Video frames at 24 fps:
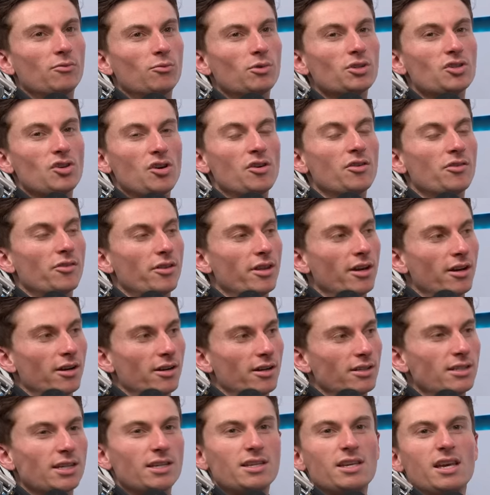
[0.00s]
What's under there?
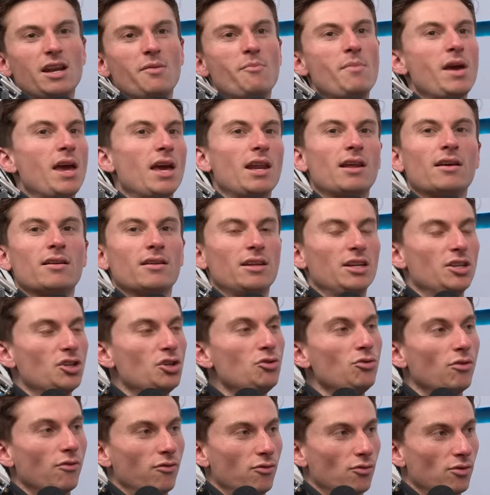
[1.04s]
It's like seeing a man in, in
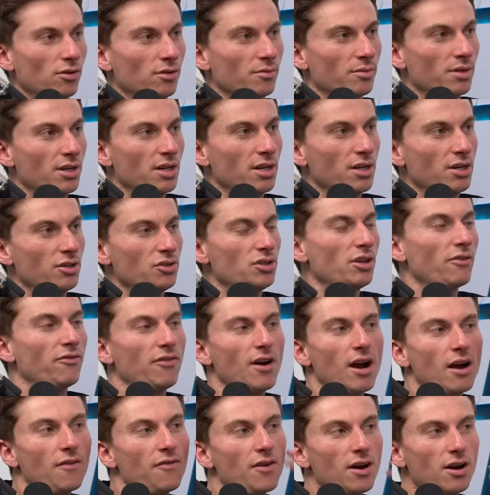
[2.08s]
uniform. see a
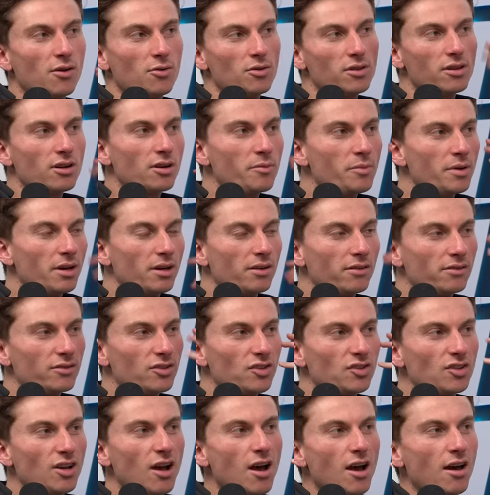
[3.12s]
firefighter with a little bit of
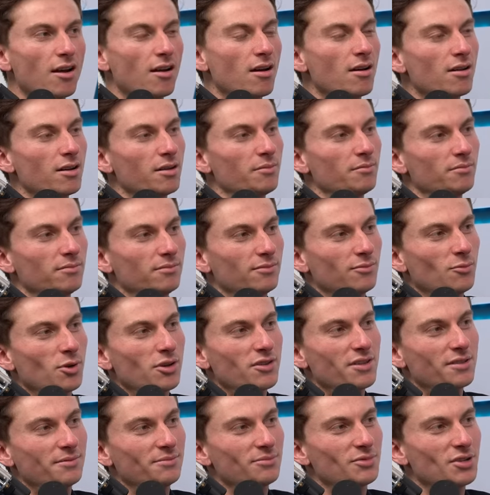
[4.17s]
sod on him. What
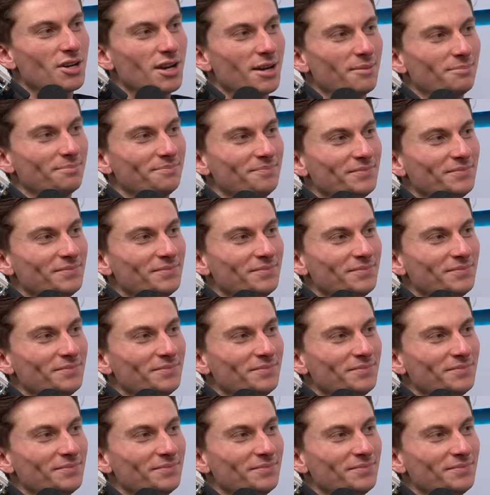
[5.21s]
is it? Sod.